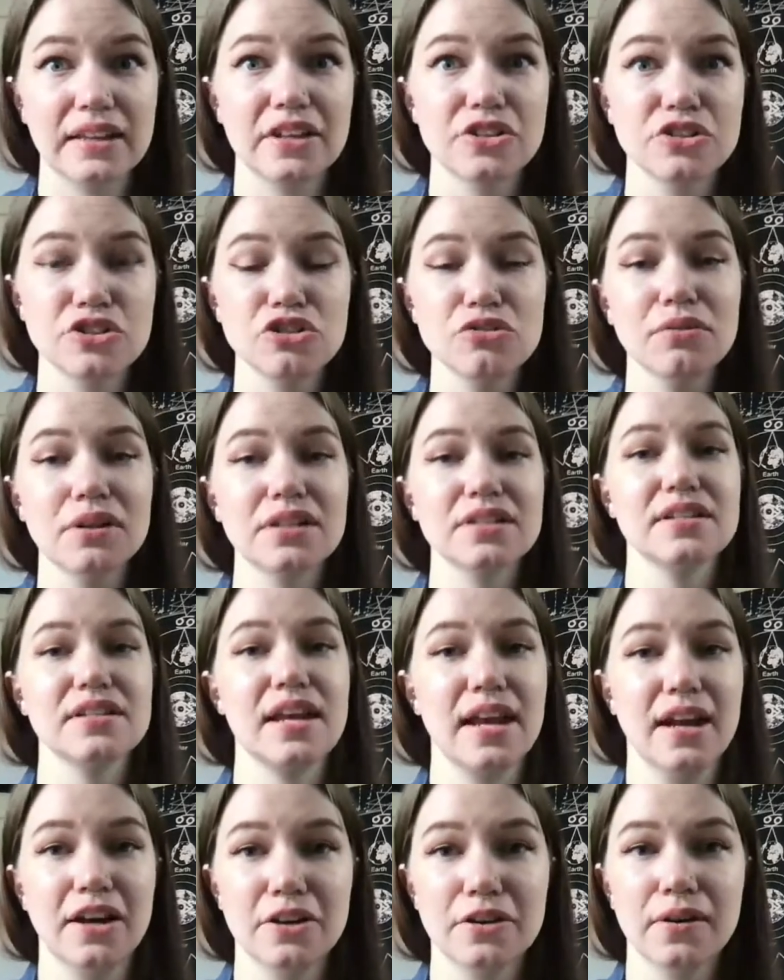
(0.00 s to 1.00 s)
too much to
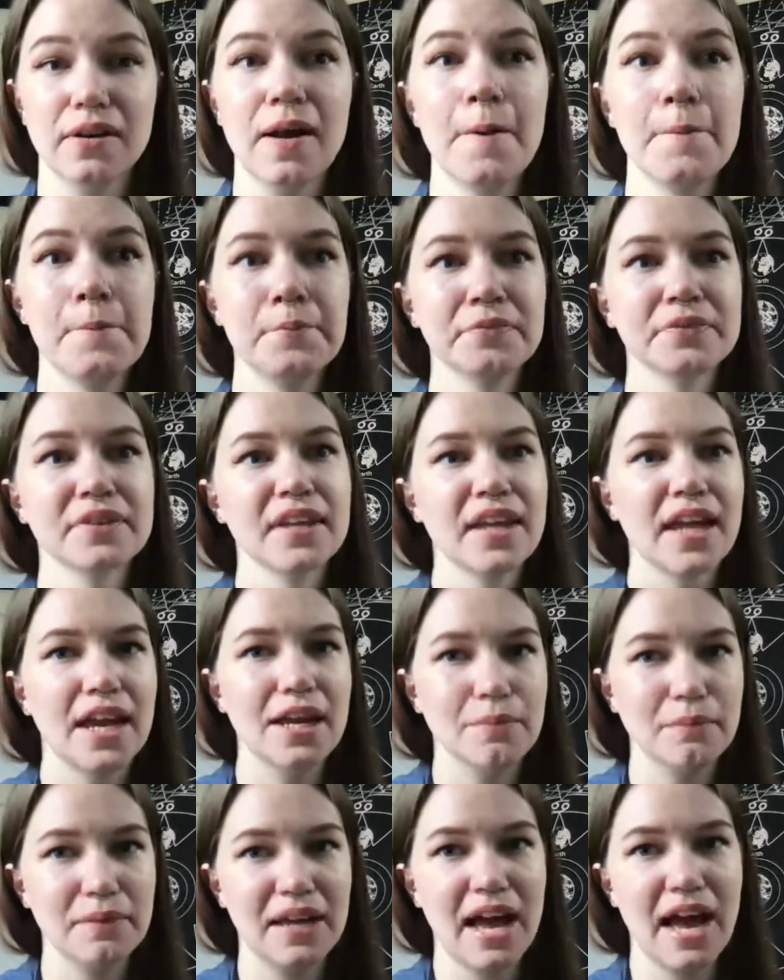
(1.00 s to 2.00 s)
handle,
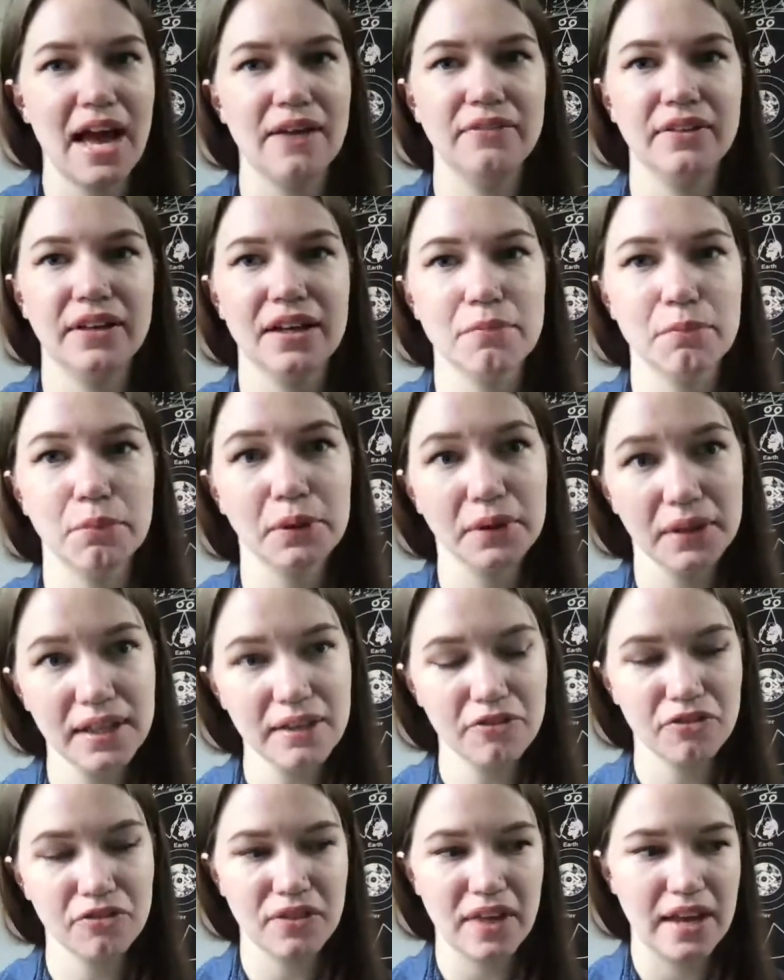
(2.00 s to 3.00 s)
and me having a
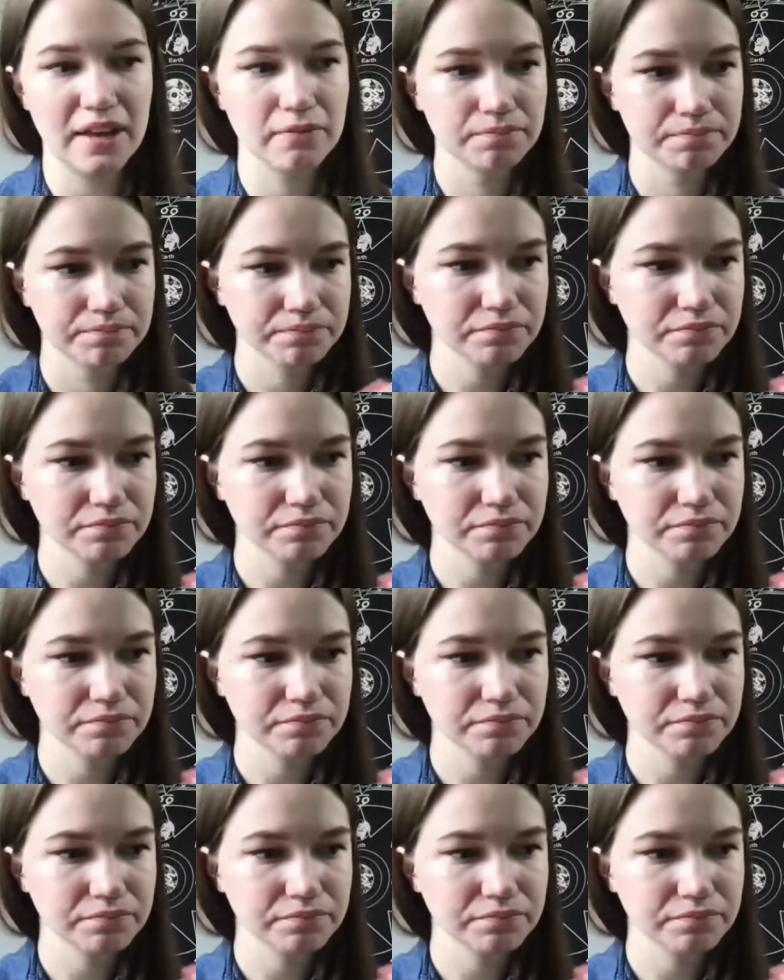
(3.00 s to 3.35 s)
belief that